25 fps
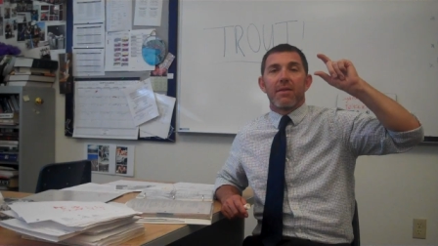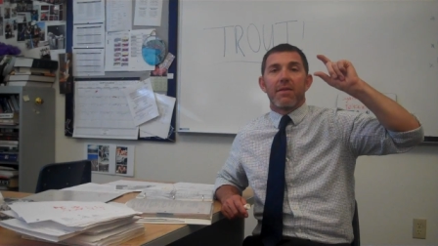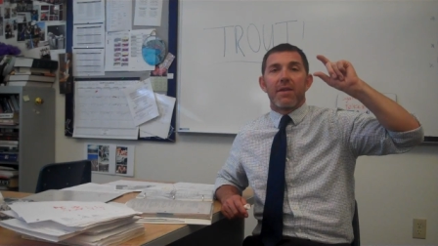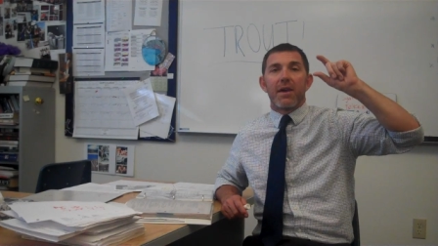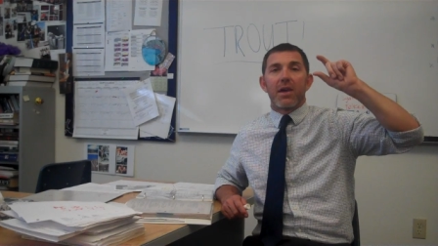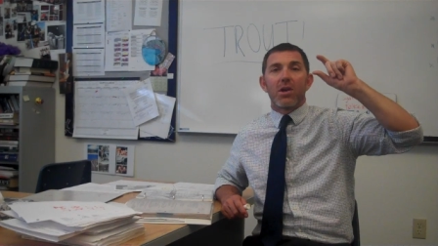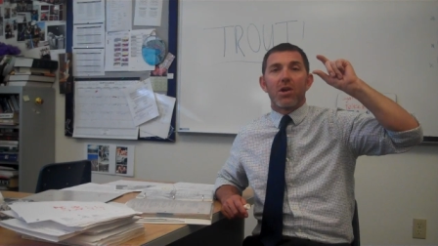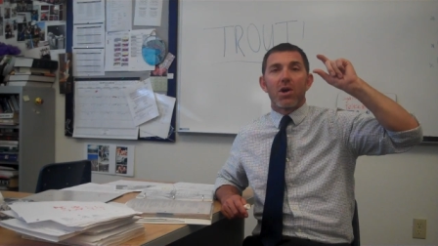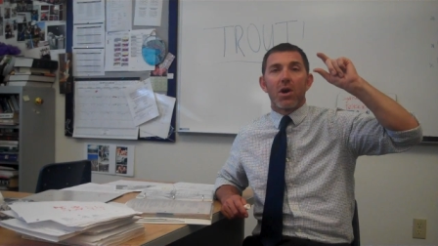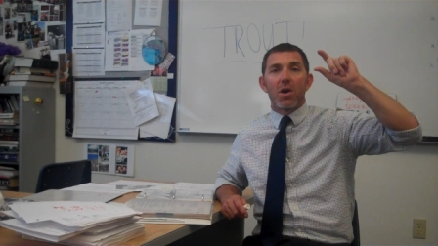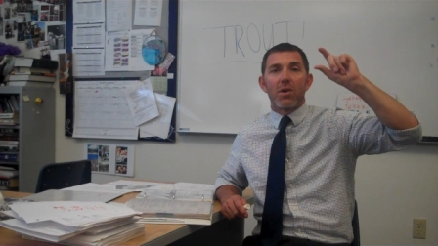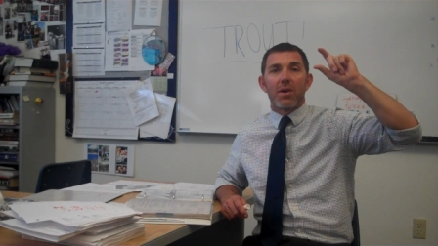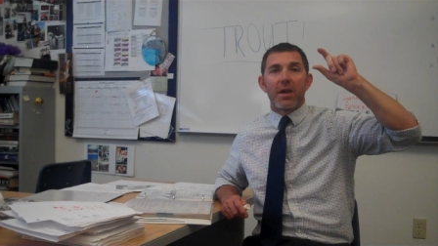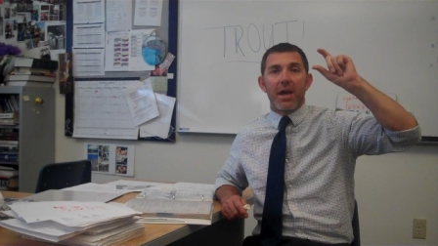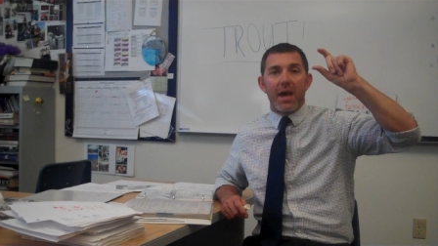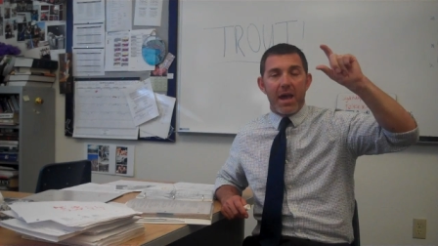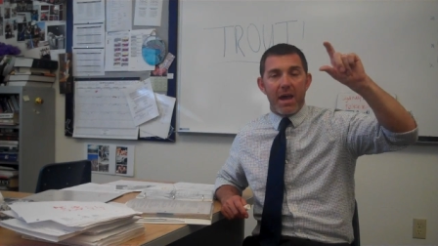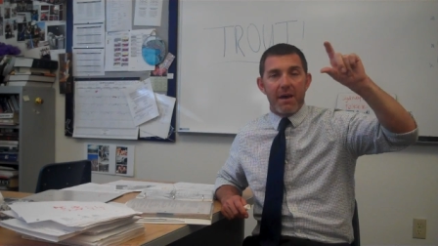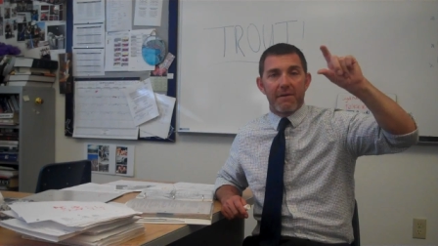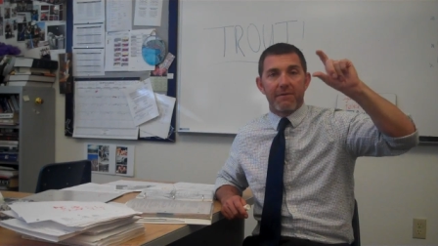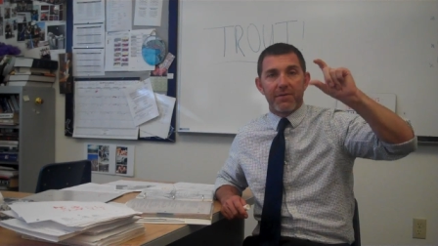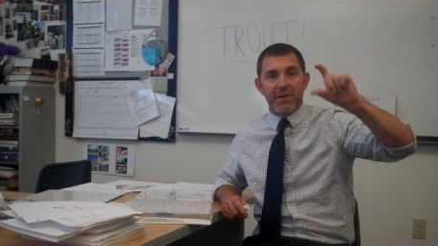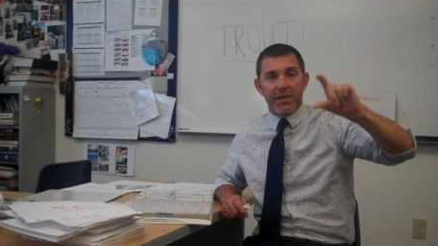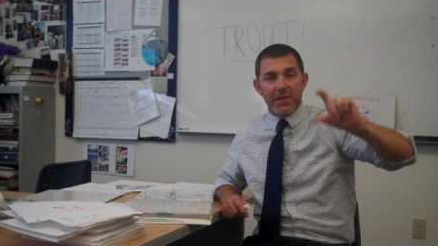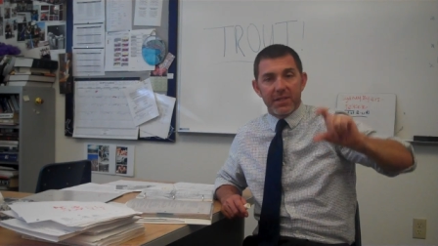They go to
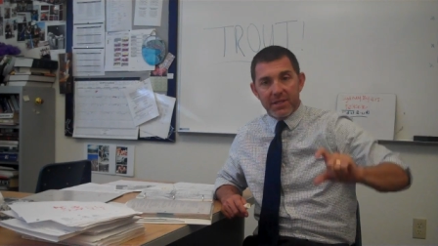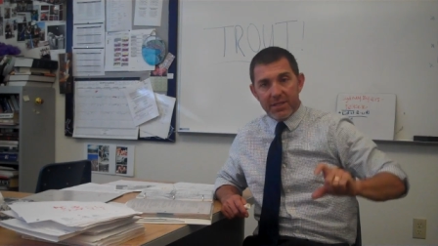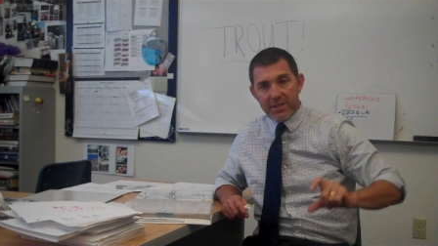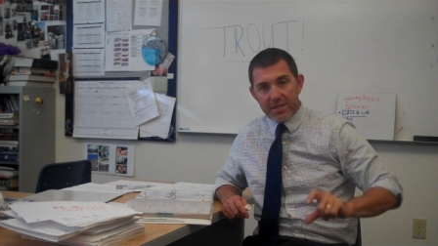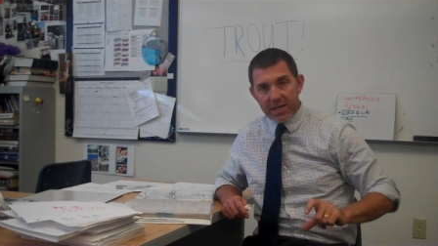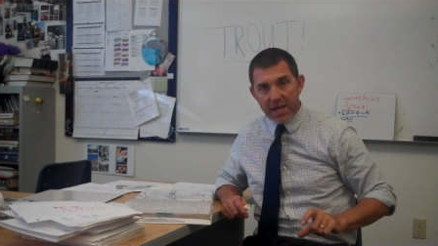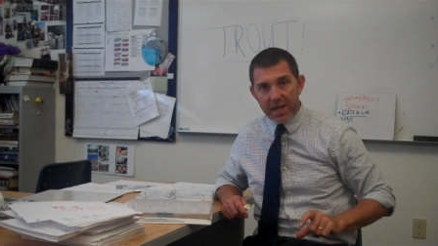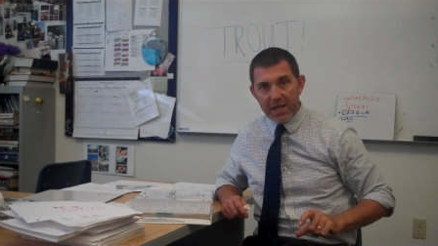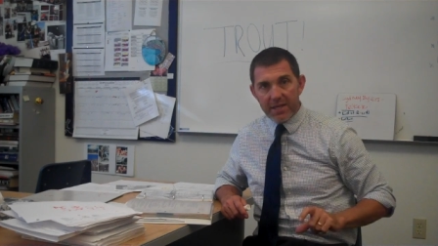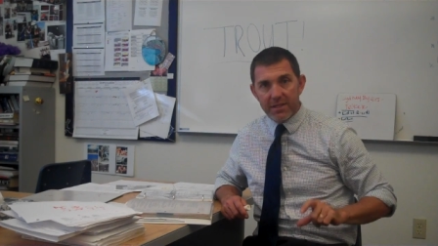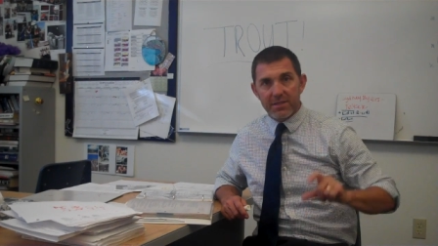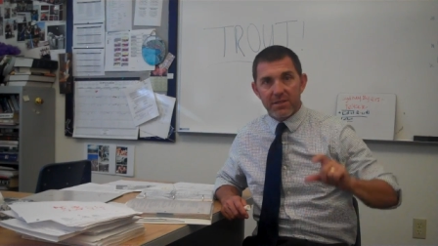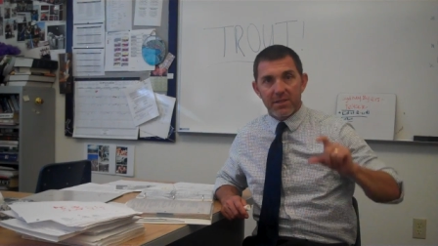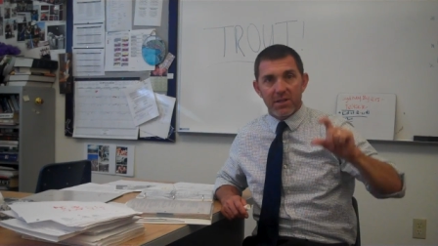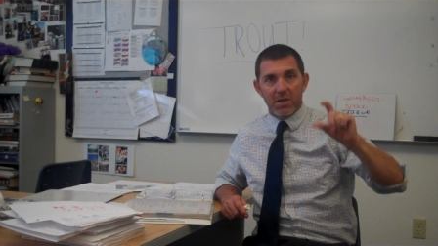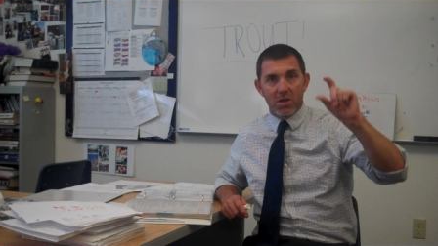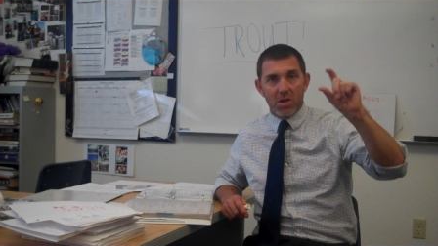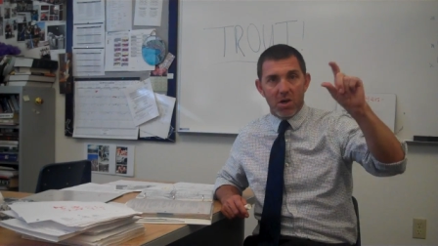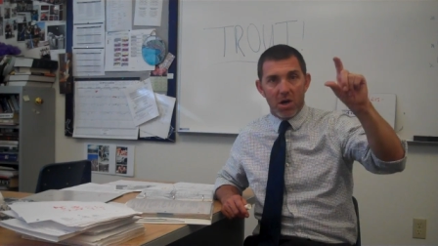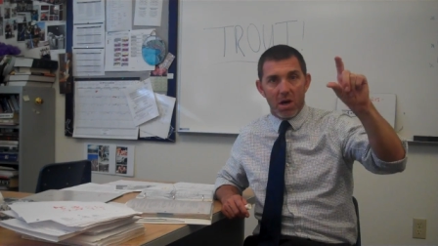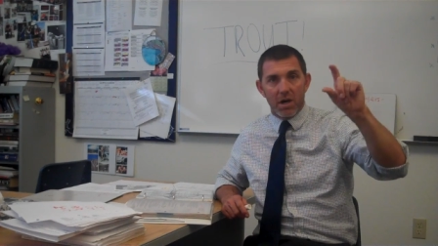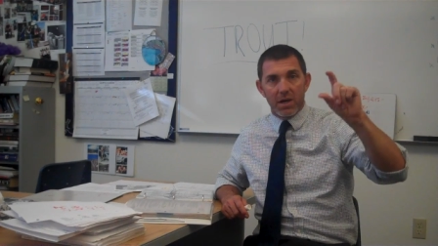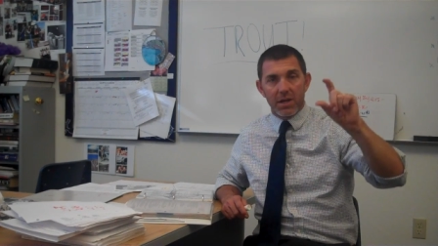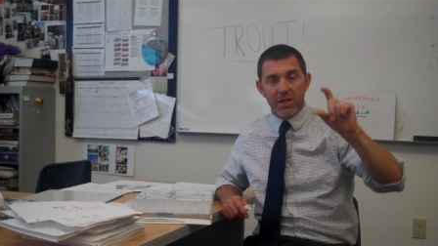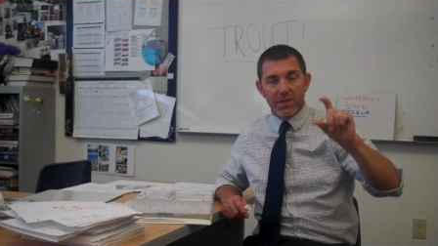every state's
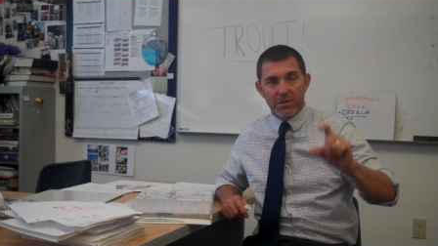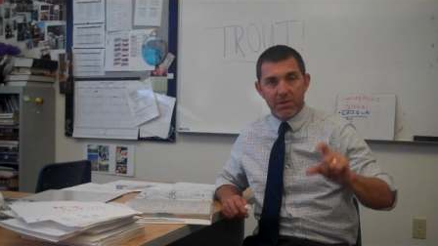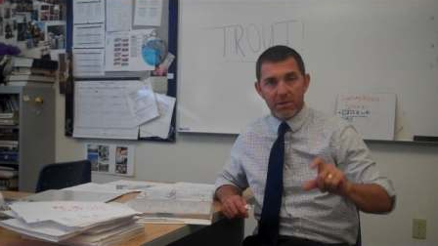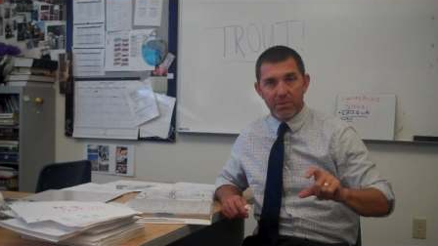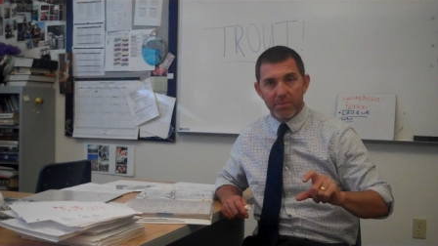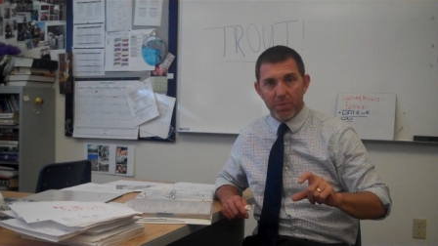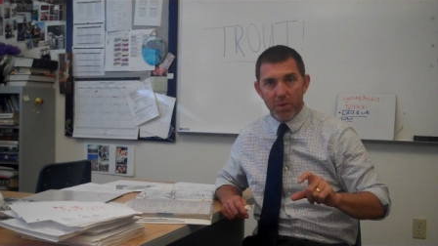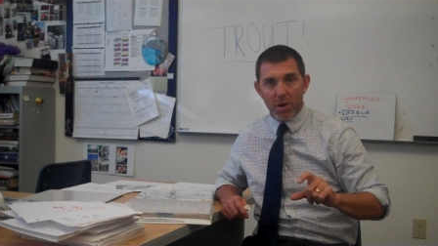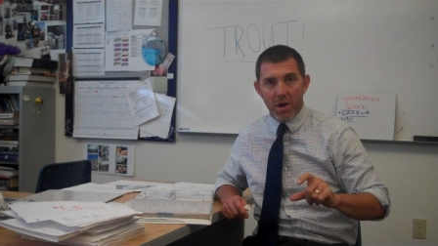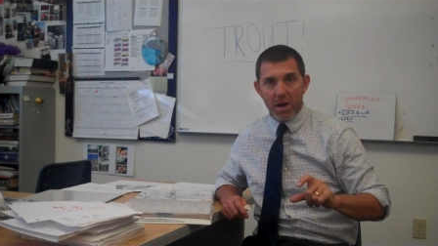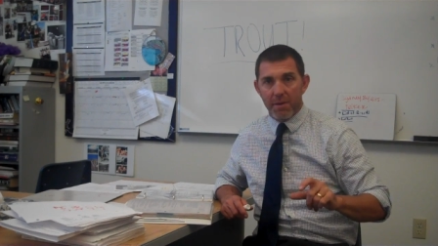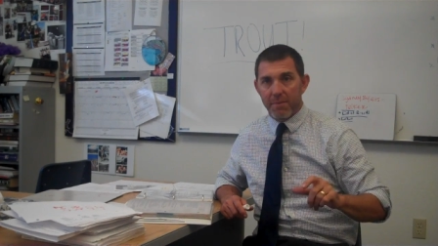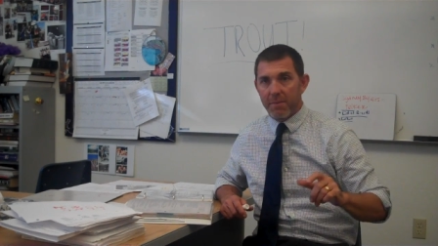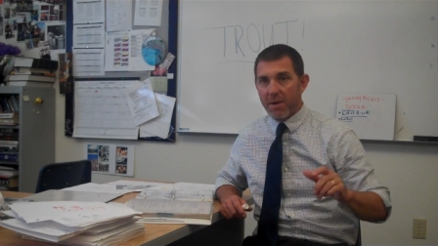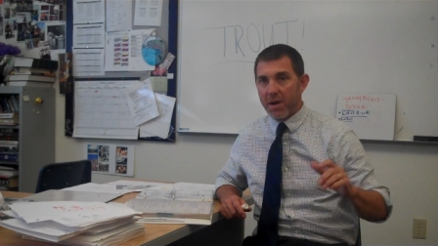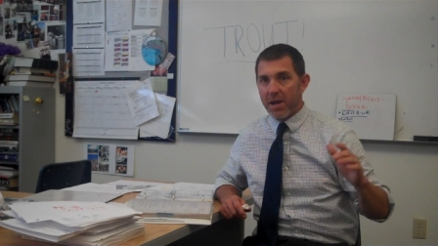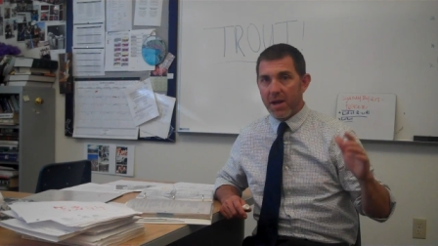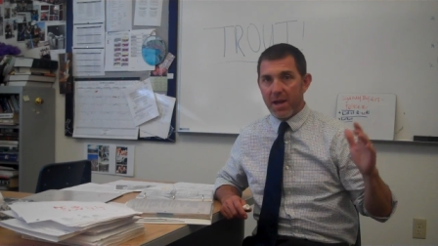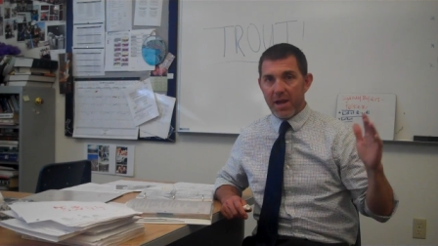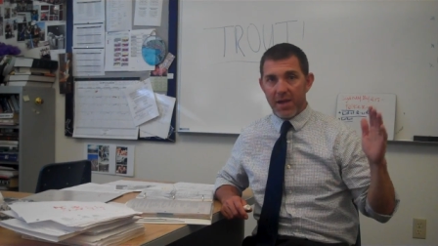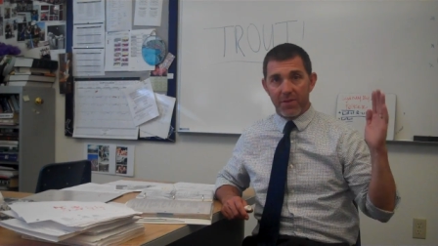caucus or primary,